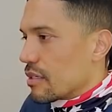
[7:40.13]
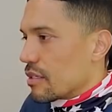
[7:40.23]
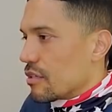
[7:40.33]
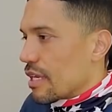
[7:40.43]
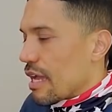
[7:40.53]

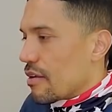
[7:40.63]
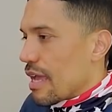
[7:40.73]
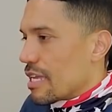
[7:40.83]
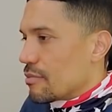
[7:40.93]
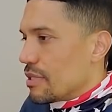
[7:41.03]
Your account
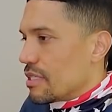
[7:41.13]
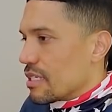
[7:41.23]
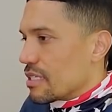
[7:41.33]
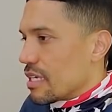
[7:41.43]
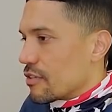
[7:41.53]
has been
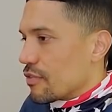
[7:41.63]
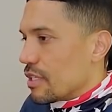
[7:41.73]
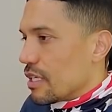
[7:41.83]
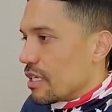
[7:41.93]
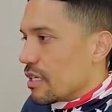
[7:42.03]

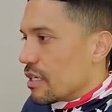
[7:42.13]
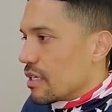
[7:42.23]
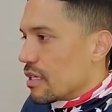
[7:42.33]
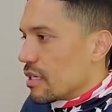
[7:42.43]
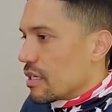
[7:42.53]
successfully.
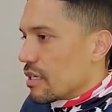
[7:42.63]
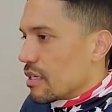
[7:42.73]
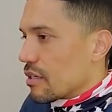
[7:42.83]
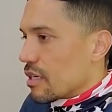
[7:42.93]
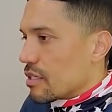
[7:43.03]

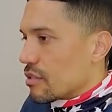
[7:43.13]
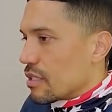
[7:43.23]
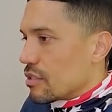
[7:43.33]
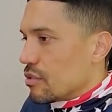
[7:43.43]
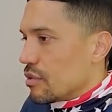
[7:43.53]
Okay, so
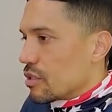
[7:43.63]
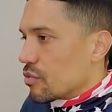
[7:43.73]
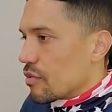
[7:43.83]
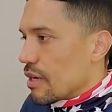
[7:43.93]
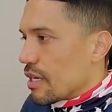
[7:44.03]
let's do this
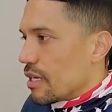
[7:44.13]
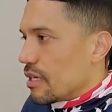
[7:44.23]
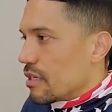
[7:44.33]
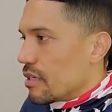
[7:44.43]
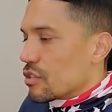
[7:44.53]
one right
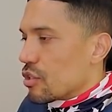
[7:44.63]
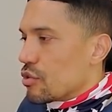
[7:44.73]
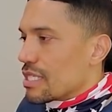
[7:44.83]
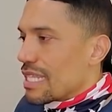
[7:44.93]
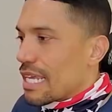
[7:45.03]
here. So you
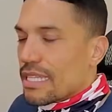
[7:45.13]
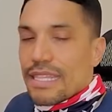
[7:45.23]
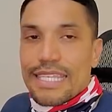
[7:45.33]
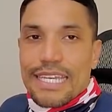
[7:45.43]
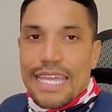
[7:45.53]
select
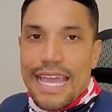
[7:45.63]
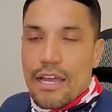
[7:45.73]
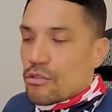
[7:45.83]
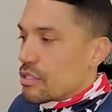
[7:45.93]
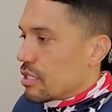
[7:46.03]
the
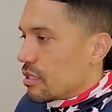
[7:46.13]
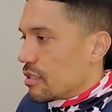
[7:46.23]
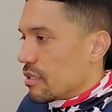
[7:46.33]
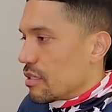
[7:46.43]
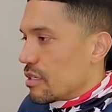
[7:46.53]
account
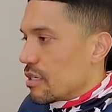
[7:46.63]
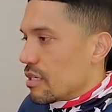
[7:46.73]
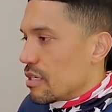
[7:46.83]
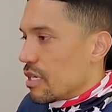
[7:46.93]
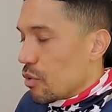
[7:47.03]

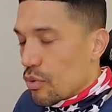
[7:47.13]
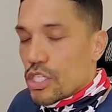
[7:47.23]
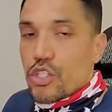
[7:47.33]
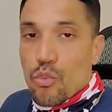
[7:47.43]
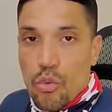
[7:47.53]
in
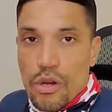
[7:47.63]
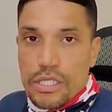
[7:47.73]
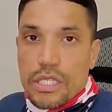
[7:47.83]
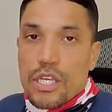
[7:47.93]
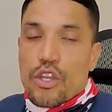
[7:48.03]
which you
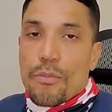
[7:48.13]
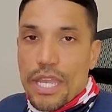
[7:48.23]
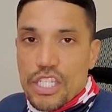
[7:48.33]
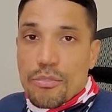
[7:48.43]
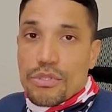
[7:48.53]
want your
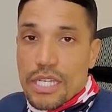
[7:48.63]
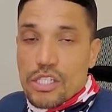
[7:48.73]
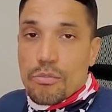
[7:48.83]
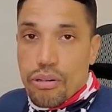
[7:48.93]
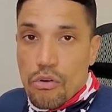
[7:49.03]
Paycheck
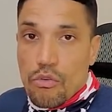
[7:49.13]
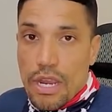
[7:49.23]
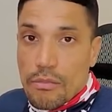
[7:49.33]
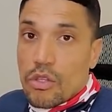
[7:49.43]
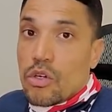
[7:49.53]
Protection
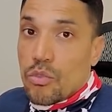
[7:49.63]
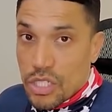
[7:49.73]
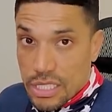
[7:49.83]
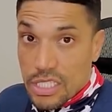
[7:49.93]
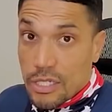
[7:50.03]
Program loan, which
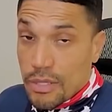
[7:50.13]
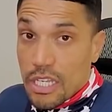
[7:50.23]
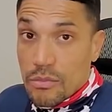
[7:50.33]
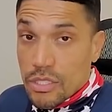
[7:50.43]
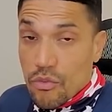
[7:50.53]
essentially
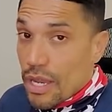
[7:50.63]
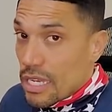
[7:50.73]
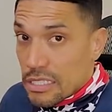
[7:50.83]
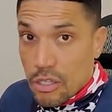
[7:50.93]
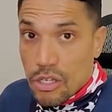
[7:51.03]
becomes a grant
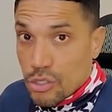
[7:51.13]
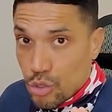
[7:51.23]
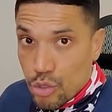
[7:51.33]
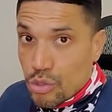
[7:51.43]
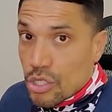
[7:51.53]
as long as you
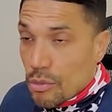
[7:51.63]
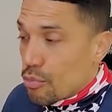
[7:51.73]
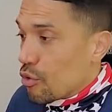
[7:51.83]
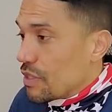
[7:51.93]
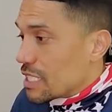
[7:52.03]
use it on
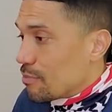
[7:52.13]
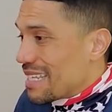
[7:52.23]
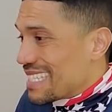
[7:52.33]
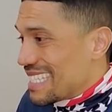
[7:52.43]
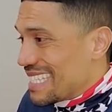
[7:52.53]
approved
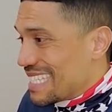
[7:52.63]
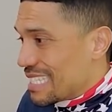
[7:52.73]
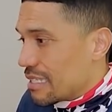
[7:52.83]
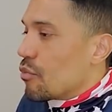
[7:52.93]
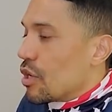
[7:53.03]
expenses,
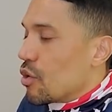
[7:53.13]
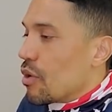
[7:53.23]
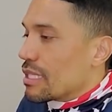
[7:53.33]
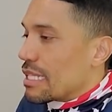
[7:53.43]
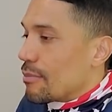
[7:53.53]
where you
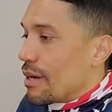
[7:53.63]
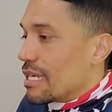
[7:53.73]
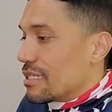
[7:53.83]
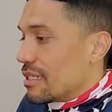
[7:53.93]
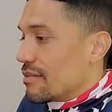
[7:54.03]
want that
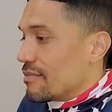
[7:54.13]
deposited.